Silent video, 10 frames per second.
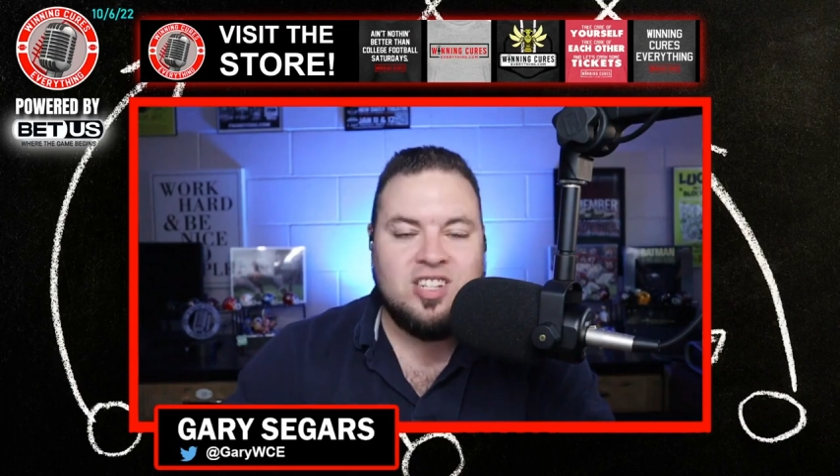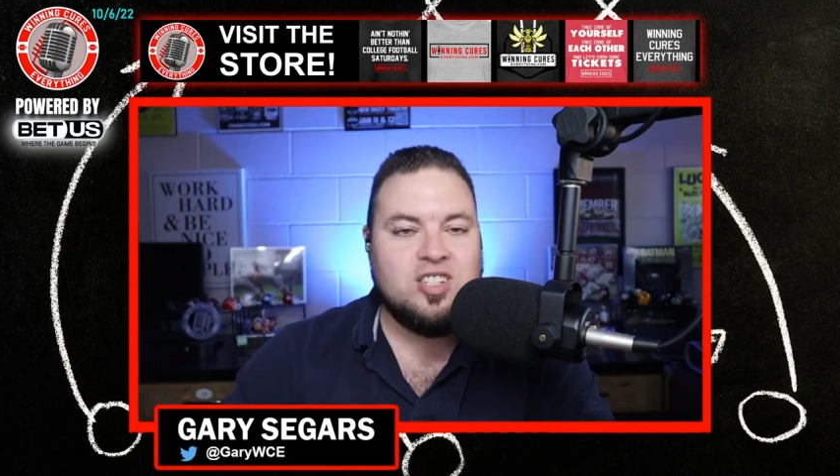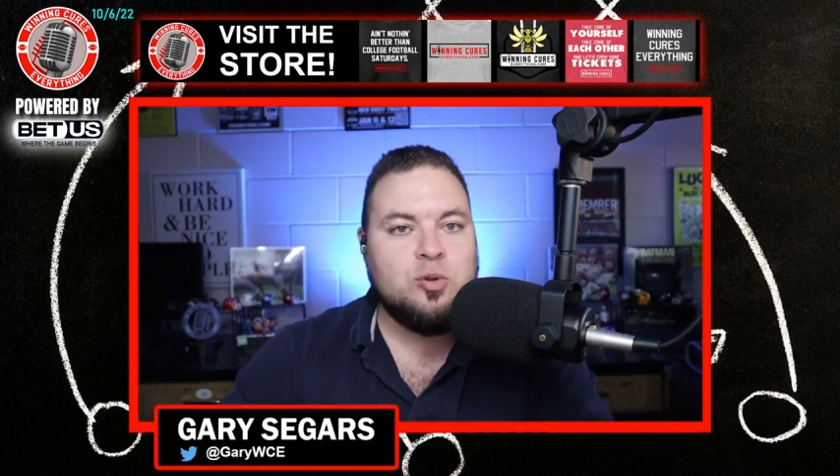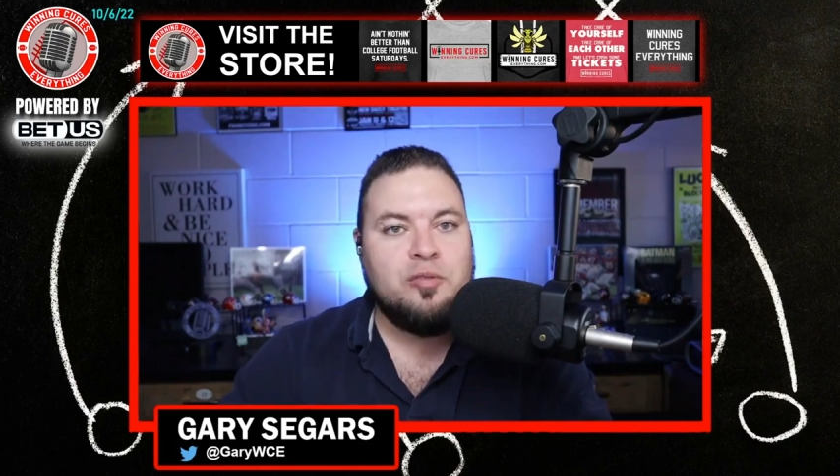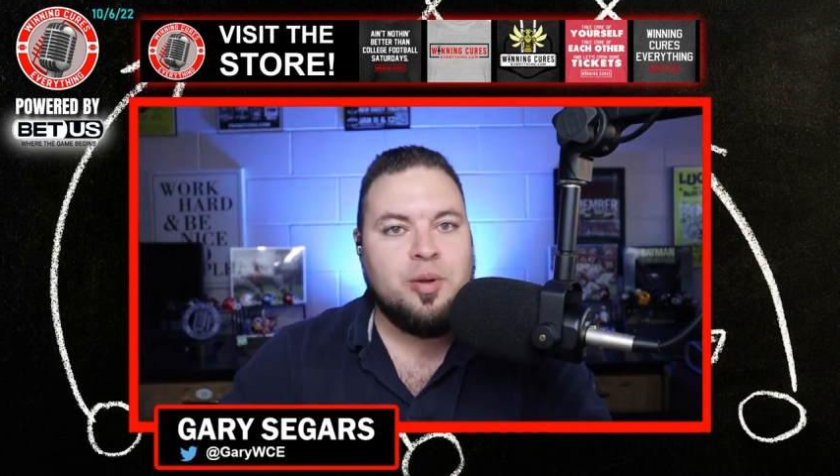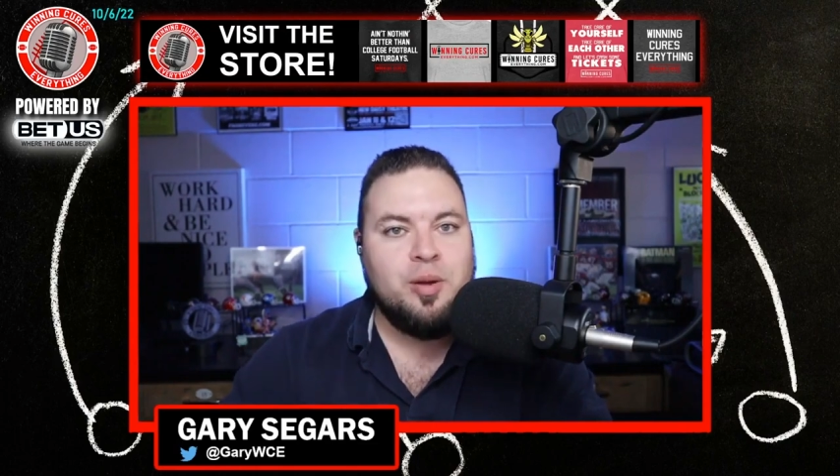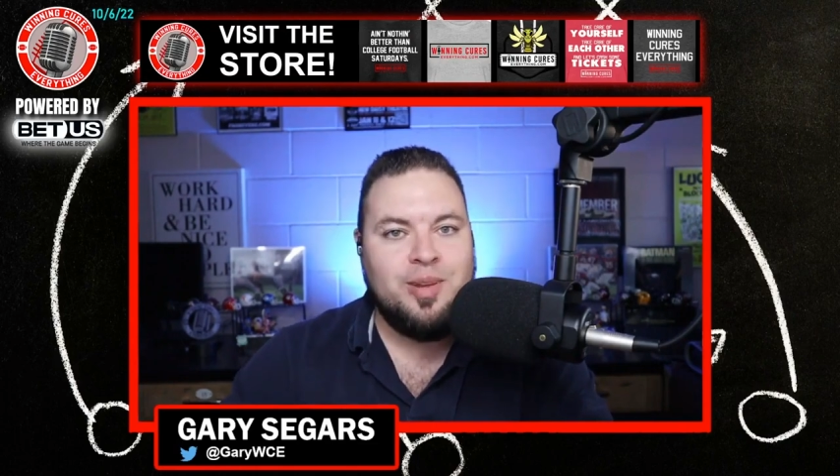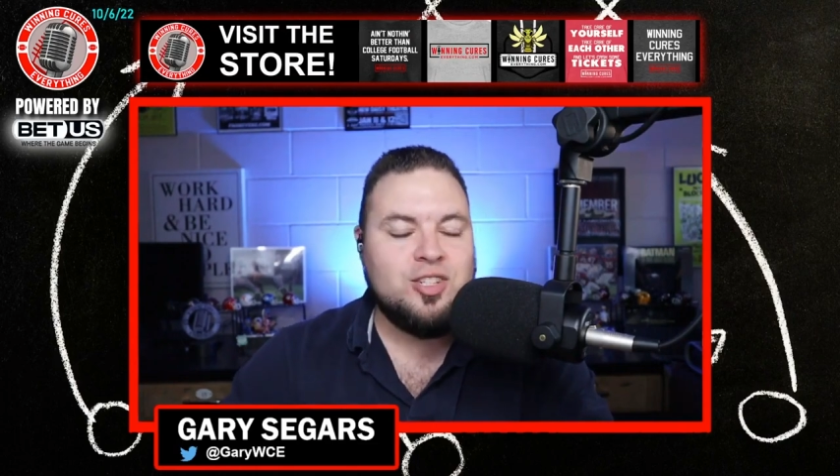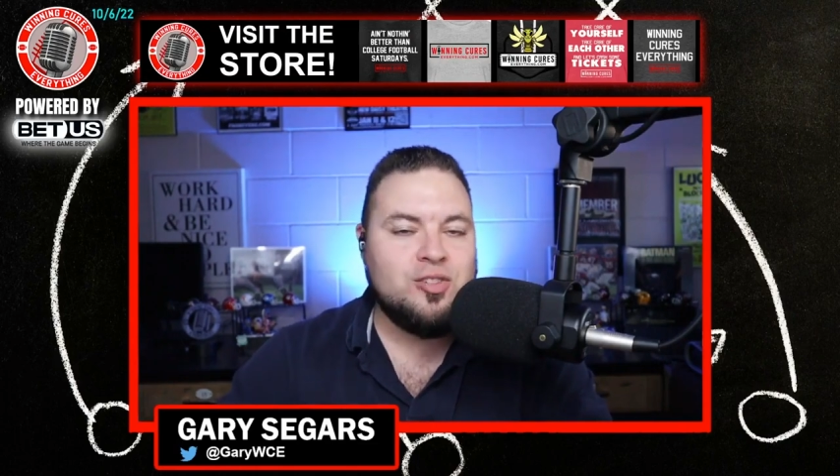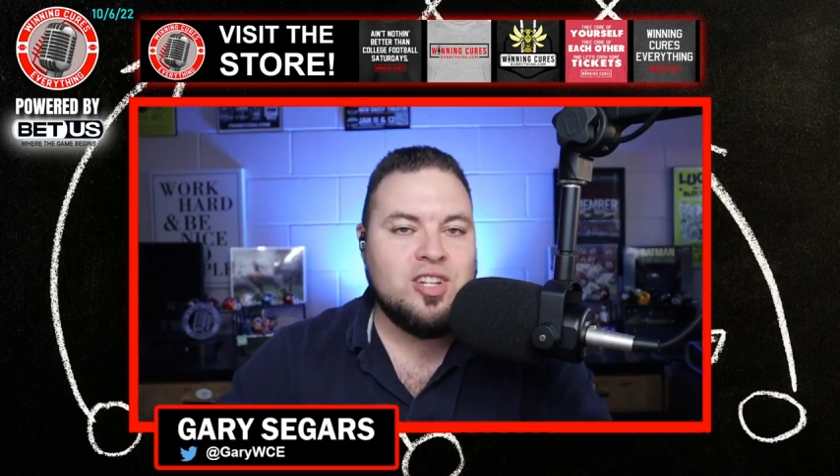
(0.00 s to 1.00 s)
It's 12 p.m.
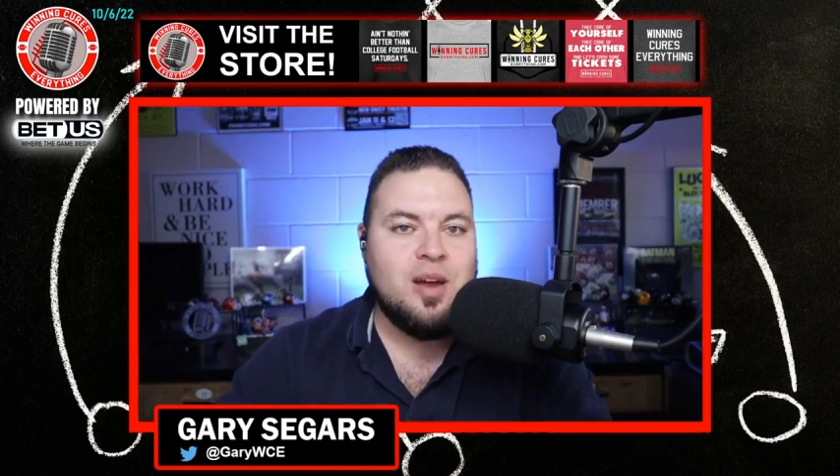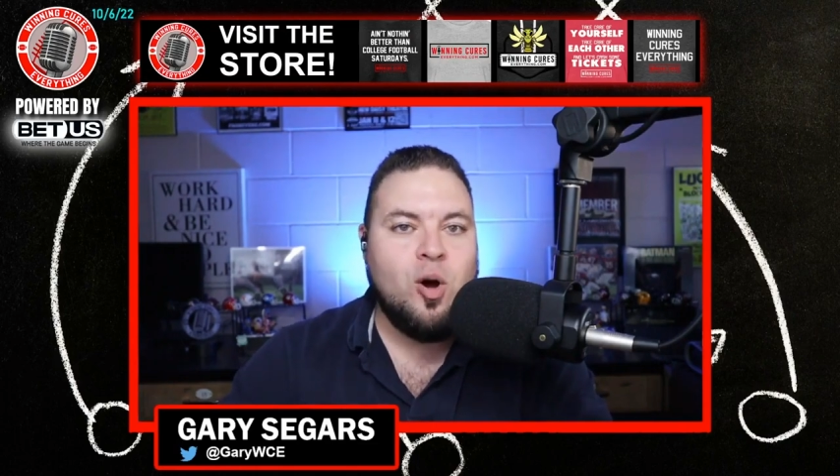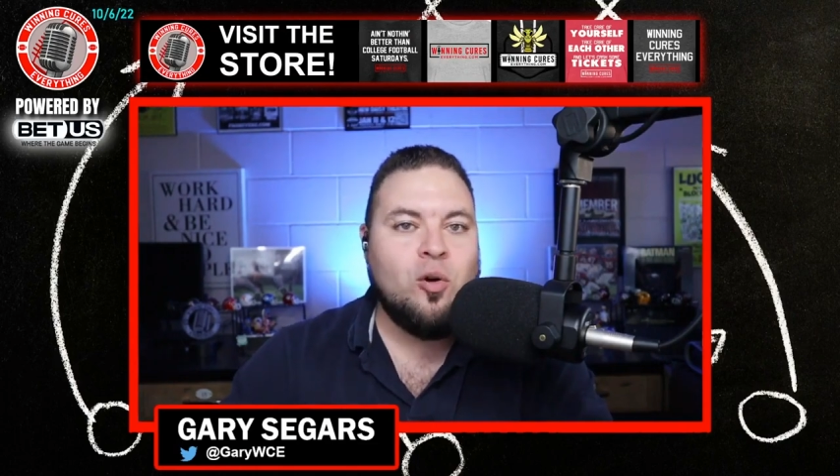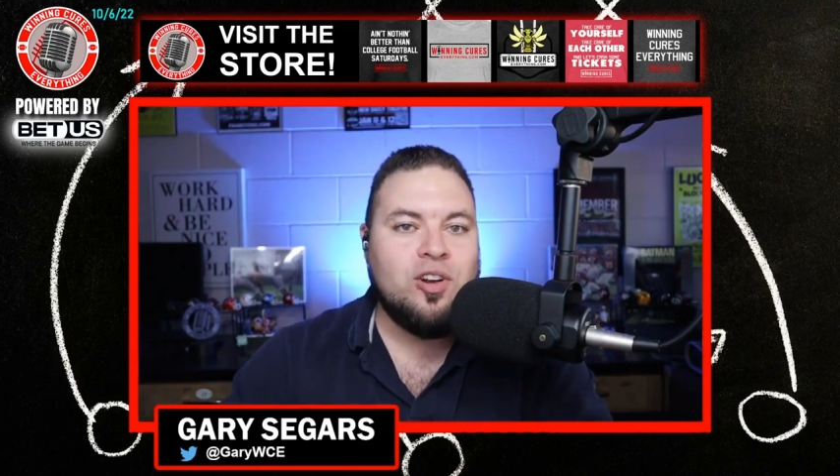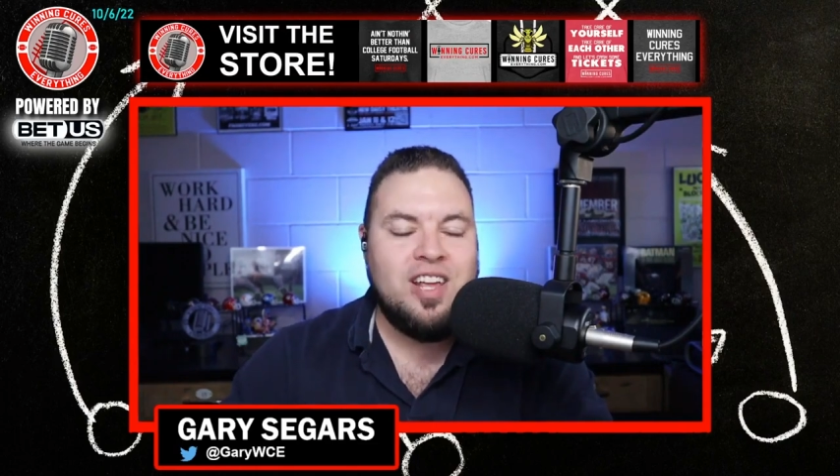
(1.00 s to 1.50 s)
Eastern Time on